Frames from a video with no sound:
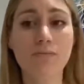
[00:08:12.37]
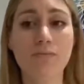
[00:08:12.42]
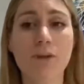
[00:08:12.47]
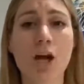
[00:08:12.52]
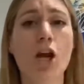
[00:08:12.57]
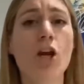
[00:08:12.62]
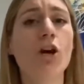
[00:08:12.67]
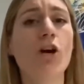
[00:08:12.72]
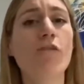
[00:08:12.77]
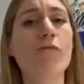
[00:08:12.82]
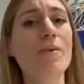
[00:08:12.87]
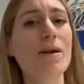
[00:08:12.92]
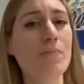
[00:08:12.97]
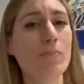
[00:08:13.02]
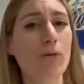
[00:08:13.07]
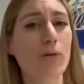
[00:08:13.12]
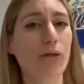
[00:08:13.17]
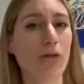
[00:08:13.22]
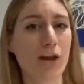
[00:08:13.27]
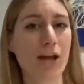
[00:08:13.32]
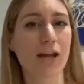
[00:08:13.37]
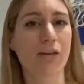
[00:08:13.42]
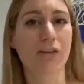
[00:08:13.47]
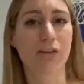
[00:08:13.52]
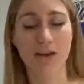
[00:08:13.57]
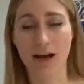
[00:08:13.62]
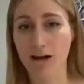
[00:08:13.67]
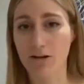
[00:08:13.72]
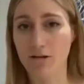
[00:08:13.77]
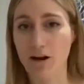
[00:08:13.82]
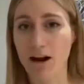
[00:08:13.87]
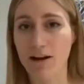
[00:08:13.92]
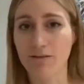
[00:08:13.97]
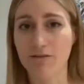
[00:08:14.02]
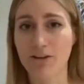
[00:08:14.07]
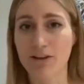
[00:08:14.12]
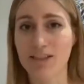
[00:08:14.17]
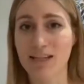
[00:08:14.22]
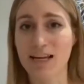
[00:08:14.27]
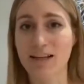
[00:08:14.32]
a lot of people think that they're crying
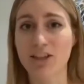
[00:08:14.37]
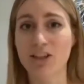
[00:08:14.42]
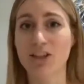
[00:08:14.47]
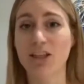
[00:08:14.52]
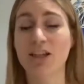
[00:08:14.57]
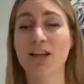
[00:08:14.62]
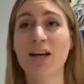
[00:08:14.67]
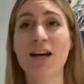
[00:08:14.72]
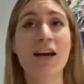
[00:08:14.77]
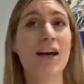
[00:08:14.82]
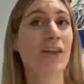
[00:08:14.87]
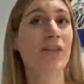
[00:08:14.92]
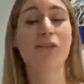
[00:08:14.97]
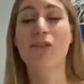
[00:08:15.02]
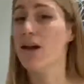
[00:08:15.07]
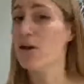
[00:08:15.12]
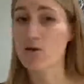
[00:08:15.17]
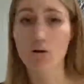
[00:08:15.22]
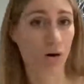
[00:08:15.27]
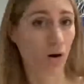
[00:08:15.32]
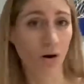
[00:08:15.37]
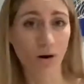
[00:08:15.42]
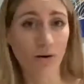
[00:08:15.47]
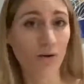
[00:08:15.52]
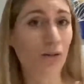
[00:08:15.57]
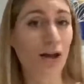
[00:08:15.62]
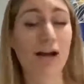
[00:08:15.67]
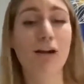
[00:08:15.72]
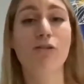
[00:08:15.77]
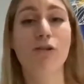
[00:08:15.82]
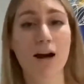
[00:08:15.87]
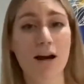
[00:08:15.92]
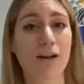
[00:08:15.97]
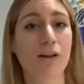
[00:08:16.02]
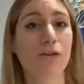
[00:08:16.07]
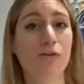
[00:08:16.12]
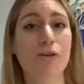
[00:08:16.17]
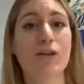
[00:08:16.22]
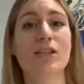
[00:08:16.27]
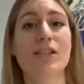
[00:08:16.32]
for attention. They're not. They're
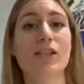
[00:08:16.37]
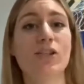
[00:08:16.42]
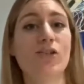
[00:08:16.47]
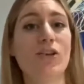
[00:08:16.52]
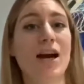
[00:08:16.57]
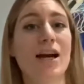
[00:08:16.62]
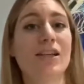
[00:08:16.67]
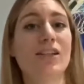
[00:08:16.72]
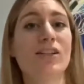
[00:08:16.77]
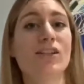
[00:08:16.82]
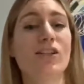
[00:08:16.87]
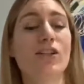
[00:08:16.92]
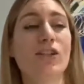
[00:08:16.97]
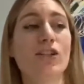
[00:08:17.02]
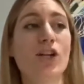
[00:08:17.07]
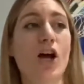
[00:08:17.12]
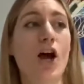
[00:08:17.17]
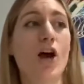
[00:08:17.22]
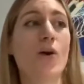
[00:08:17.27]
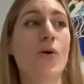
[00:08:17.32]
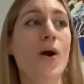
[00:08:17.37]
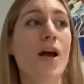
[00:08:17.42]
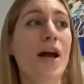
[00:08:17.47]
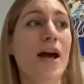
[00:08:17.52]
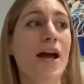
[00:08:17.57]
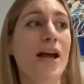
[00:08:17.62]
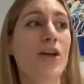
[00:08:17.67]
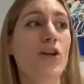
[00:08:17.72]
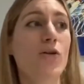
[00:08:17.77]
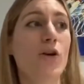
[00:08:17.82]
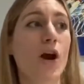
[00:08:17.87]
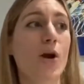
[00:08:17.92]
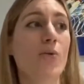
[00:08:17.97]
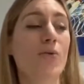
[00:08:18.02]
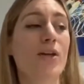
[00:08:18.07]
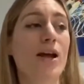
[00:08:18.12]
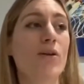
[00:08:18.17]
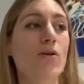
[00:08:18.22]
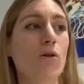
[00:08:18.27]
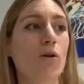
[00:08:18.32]
crying through distress. So,
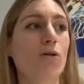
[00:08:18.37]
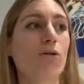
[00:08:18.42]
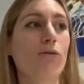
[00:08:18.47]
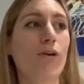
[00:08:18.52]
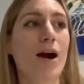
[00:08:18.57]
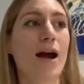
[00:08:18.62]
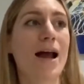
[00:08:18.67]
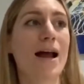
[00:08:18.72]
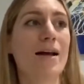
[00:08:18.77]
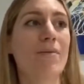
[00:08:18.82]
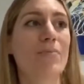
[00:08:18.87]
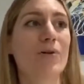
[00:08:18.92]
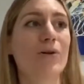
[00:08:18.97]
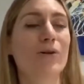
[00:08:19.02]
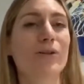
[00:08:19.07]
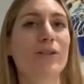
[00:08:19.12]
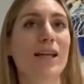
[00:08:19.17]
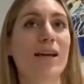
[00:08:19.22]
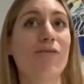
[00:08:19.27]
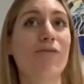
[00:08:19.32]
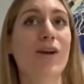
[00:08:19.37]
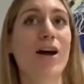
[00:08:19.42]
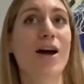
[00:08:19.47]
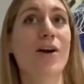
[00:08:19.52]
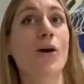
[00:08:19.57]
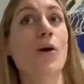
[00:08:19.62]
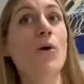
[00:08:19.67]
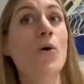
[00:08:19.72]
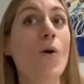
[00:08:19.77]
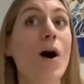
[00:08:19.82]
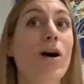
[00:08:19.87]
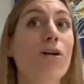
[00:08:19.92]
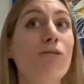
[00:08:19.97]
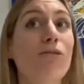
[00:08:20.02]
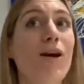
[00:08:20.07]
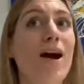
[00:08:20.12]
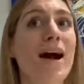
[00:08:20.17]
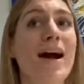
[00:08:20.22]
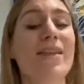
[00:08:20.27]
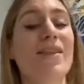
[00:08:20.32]
they're not crying because they've learned, oh, I'll
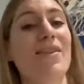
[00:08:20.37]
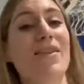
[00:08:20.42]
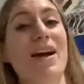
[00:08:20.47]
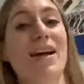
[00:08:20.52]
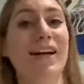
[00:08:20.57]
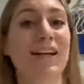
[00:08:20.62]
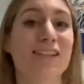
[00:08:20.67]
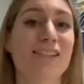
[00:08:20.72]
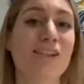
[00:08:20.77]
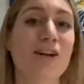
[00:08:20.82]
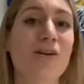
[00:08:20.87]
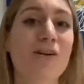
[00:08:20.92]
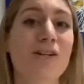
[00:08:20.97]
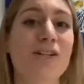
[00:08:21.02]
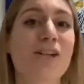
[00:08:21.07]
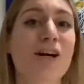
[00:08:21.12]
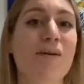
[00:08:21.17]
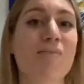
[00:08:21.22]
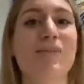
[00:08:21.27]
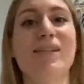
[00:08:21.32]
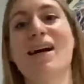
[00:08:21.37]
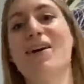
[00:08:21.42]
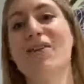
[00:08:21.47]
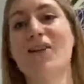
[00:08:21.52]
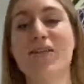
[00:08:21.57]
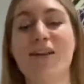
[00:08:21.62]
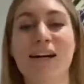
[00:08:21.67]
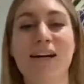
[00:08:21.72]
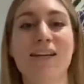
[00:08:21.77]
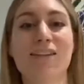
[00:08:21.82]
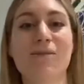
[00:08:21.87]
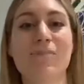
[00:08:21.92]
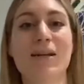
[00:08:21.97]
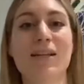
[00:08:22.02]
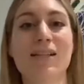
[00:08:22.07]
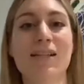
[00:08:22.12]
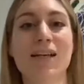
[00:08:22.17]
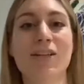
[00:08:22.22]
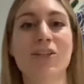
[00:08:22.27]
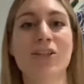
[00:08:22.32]
cry and then that gets the owner to come down and that gets me
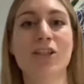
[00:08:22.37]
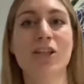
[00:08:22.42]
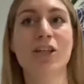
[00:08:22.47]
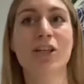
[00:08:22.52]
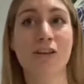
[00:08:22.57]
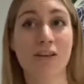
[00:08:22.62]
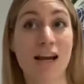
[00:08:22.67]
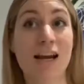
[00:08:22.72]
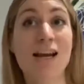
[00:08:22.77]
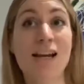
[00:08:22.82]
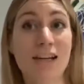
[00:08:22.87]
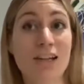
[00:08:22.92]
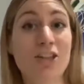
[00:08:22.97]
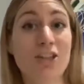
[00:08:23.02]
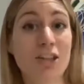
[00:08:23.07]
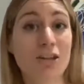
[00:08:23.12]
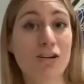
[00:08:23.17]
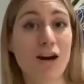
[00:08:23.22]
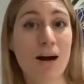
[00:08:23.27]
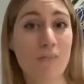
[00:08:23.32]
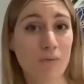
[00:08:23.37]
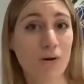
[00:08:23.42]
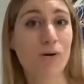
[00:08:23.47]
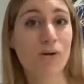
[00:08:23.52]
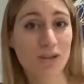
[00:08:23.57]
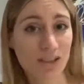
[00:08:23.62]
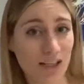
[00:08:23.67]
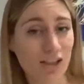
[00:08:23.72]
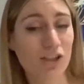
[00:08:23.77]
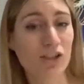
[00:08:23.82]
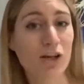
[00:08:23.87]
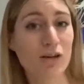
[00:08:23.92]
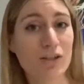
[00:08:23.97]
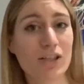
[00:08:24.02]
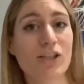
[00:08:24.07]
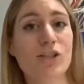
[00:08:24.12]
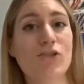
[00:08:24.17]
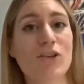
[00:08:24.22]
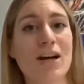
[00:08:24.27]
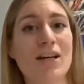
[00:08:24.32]
attention. They're literally crying because they're so
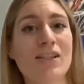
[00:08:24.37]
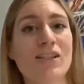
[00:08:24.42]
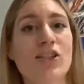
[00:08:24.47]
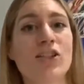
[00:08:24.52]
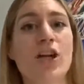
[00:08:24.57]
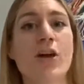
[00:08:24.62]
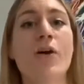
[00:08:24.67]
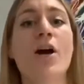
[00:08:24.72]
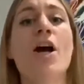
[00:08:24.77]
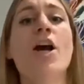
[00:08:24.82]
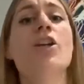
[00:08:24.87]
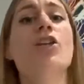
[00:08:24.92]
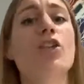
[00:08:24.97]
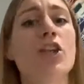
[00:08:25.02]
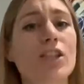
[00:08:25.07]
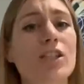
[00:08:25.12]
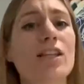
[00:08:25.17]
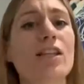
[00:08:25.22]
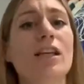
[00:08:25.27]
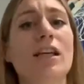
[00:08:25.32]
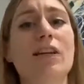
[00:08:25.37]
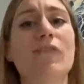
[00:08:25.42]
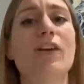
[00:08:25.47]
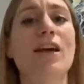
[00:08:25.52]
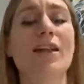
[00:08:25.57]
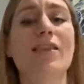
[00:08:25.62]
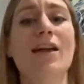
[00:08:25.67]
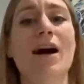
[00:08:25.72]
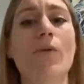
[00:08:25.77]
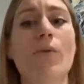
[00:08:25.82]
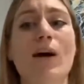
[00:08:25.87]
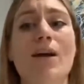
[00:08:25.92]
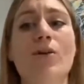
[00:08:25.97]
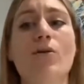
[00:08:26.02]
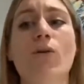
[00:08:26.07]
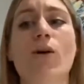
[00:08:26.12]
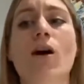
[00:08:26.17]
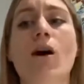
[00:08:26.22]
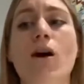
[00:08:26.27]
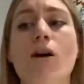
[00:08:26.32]
distressed. So just think of it in that way.
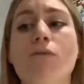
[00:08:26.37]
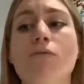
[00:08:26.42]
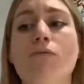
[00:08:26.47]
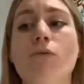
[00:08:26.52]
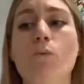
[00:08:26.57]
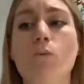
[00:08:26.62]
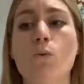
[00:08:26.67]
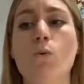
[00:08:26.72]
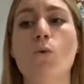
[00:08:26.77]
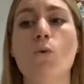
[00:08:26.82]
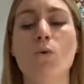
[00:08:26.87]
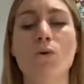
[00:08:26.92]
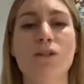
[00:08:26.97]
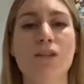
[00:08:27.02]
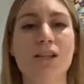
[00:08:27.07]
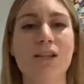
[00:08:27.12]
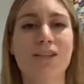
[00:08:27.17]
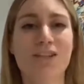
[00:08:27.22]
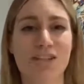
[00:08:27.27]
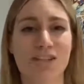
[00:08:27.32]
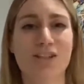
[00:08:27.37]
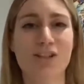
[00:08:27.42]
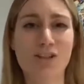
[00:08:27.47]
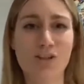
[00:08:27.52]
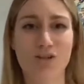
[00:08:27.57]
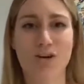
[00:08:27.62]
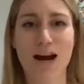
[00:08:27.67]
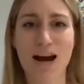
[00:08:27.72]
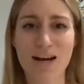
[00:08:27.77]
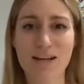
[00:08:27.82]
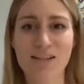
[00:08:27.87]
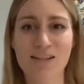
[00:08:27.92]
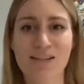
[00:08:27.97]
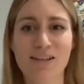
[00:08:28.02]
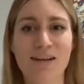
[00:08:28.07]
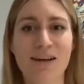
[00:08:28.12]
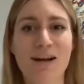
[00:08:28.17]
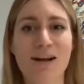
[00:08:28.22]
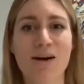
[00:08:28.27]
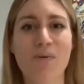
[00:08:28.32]
You can't reward
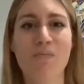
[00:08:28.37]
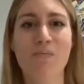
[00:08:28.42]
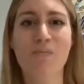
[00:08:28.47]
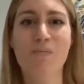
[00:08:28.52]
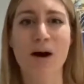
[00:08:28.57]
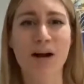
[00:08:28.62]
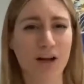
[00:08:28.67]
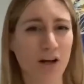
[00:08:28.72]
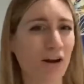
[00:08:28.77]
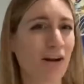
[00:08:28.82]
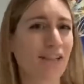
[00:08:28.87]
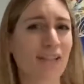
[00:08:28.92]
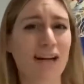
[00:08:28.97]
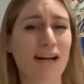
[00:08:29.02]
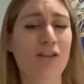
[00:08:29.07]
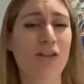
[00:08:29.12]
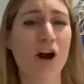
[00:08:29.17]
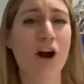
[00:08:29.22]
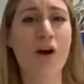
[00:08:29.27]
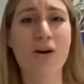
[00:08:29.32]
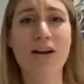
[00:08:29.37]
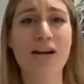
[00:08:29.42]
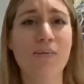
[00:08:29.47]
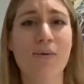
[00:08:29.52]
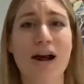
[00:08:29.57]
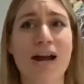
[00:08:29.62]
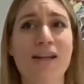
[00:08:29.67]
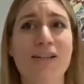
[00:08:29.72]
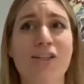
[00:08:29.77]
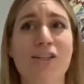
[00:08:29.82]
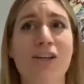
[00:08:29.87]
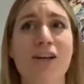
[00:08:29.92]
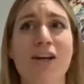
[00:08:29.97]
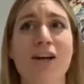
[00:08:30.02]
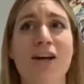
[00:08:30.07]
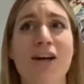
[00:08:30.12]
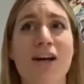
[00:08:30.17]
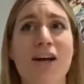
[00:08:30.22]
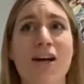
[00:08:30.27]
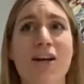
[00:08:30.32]
distress by going down. The only way
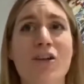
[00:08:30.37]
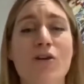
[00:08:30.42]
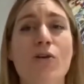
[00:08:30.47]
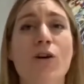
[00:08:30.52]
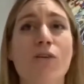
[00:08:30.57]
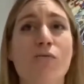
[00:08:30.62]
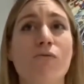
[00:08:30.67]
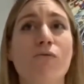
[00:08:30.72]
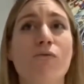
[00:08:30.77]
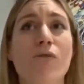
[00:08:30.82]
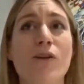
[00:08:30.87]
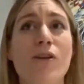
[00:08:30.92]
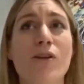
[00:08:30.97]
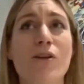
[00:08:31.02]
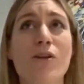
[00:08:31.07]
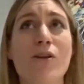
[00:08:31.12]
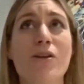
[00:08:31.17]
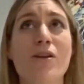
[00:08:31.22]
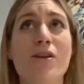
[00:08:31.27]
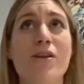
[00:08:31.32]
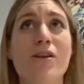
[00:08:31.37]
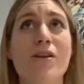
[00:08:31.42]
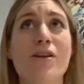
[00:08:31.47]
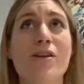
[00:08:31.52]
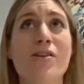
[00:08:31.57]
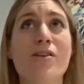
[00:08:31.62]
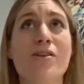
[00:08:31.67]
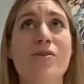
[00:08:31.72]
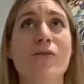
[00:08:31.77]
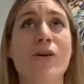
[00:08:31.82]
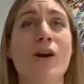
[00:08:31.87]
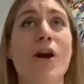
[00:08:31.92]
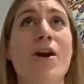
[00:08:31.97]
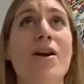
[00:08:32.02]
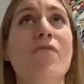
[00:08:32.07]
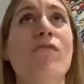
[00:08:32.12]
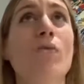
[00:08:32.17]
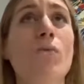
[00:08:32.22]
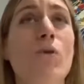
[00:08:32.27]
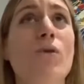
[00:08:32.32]
to, you can
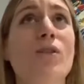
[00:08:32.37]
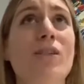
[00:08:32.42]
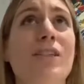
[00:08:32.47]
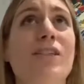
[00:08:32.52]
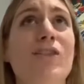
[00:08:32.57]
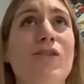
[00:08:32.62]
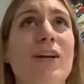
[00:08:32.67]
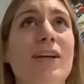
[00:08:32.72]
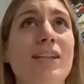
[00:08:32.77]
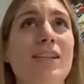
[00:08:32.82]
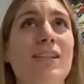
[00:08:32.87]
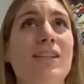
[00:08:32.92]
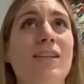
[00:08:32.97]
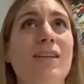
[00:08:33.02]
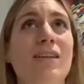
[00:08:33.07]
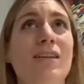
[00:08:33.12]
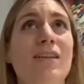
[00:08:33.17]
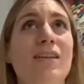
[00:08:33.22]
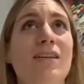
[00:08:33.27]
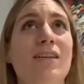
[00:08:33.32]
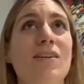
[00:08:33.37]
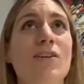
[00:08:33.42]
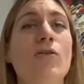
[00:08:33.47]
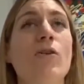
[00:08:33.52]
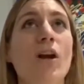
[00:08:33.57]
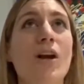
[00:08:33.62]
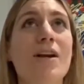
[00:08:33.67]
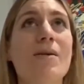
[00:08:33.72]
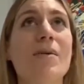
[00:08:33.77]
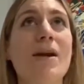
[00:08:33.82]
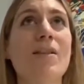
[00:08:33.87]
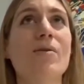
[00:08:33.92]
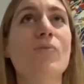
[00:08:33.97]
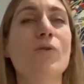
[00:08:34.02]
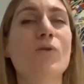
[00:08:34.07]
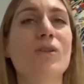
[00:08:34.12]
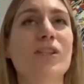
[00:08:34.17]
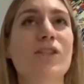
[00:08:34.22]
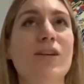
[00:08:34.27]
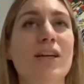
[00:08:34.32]
only reward distress, you can only make them
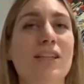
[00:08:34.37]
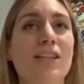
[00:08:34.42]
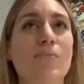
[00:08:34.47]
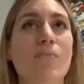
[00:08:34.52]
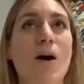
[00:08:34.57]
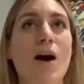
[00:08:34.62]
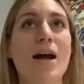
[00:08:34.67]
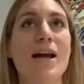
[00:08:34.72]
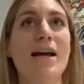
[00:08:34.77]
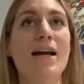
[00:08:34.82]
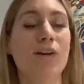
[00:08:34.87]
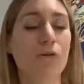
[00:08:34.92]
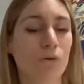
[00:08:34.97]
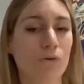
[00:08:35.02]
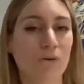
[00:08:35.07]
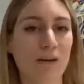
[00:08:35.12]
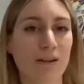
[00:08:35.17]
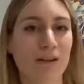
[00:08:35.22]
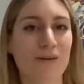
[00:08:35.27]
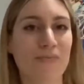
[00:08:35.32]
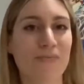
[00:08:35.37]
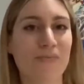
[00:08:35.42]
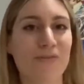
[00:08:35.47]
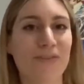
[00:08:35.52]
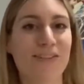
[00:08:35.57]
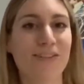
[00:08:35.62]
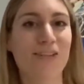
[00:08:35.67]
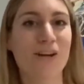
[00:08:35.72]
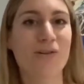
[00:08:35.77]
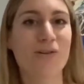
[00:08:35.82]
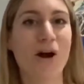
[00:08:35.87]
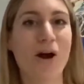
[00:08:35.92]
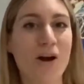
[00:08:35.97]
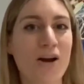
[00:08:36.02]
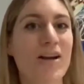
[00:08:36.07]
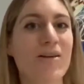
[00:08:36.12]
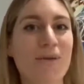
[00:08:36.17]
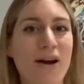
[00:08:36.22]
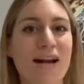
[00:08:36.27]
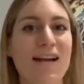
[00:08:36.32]
more distressed by ignoring them. So the
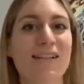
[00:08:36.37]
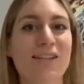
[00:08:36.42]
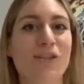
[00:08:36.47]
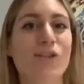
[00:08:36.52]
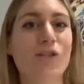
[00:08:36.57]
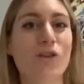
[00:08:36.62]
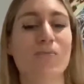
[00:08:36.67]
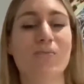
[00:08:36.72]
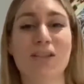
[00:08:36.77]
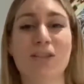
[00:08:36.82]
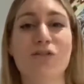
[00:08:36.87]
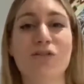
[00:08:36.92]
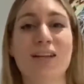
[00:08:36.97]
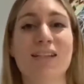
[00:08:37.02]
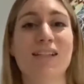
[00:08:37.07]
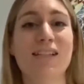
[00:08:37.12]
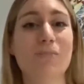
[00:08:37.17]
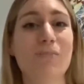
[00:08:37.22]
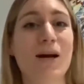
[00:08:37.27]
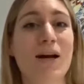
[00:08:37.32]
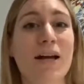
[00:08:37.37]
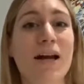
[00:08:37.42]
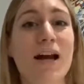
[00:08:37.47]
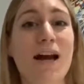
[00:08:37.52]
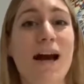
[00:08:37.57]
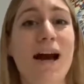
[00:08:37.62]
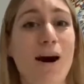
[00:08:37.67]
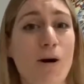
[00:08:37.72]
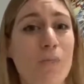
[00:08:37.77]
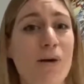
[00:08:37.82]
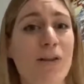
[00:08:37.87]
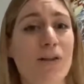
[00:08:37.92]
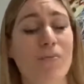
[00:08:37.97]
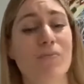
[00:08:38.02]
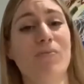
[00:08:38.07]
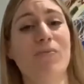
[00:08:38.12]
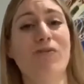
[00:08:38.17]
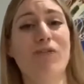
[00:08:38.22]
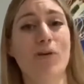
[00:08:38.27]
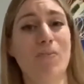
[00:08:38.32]
only way to stop distress is by helping
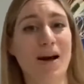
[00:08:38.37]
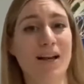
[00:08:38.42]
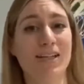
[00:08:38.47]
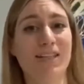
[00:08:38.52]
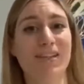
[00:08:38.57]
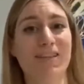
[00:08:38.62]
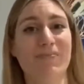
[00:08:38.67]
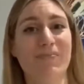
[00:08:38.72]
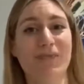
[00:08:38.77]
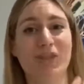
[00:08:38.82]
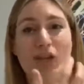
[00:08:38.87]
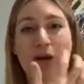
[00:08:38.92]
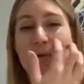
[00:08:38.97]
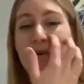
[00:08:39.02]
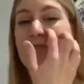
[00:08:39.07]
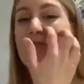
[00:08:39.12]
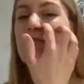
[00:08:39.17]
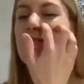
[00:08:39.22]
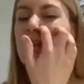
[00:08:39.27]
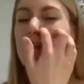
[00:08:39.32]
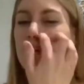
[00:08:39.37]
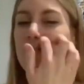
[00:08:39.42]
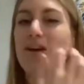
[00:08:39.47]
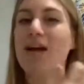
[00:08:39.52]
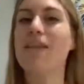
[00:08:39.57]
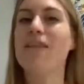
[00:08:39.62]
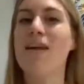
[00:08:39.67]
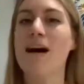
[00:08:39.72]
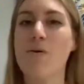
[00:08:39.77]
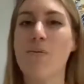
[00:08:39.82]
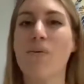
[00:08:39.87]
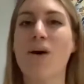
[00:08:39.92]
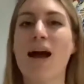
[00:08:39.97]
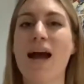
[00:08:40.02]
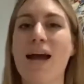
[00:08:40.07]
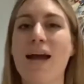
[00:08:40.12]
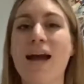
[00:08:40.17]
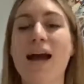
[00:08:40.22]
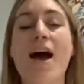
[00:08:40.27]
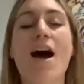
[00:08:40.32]
them feel better. So if you think of it in that
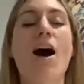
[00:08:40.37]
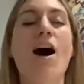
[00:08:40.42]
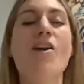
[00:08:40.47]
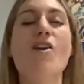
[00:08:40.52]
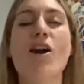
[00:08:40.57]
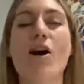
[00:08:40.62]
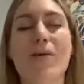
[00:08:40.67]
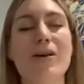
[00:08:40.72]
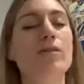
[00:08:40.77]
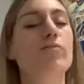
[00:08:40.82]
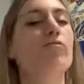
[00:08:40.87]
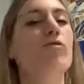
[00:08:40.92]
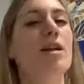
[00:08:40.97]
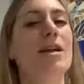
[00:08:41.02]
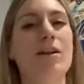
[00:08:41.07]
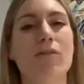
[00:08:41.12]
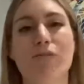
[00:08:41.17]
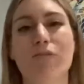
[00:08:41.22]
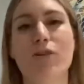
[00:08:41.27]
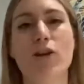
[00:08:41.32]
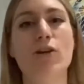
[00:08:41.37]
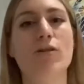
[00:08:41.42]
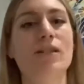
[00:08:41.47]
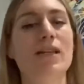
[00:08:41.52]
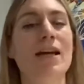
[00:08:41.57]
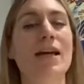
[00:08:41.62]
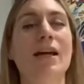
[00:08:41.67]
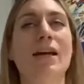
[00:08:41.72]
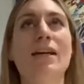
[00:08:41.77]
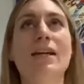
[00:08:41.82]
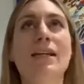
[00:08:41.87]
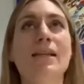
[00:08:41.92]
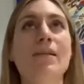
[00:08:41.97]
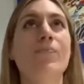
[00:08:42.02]
way, I know it's really confusing.